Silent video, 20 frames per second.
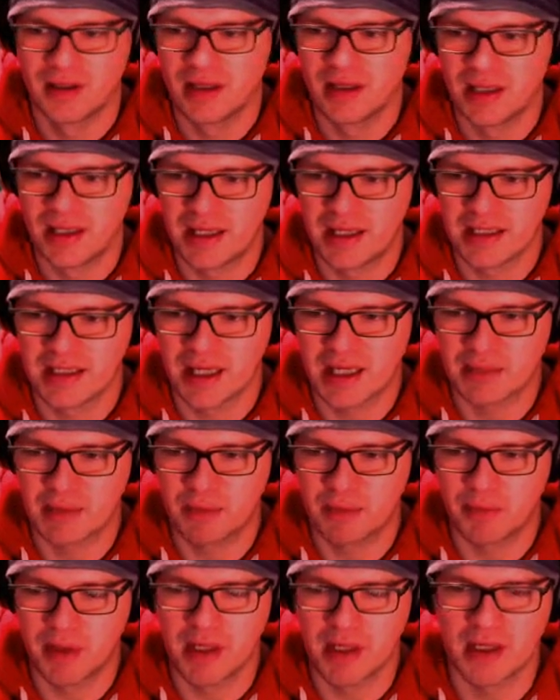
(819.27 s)
Yes, he had me
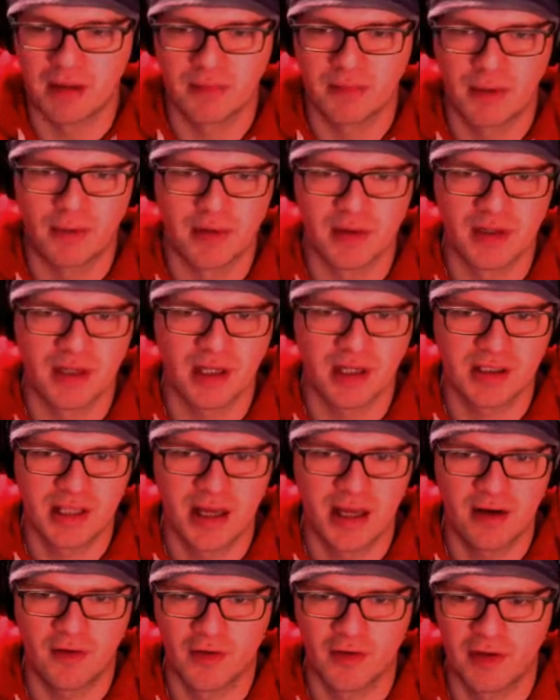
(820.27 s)
beat, but we sucked
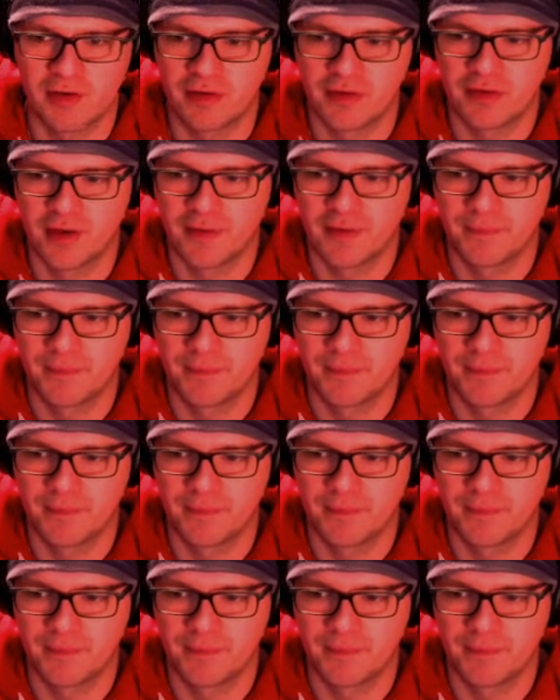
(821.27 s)
out on the river.